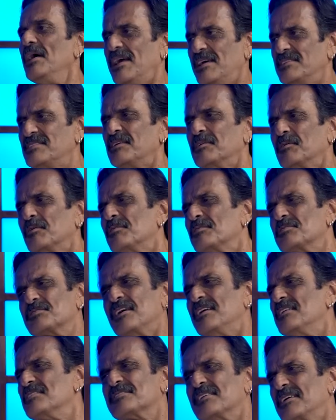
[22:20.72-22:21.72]
Is it going to
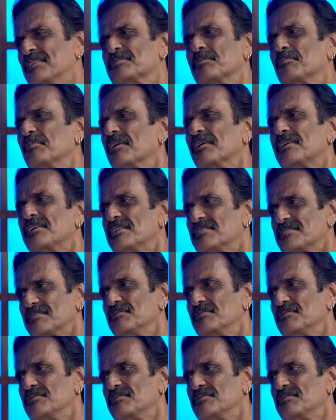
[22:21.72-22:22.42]
change sensibilities?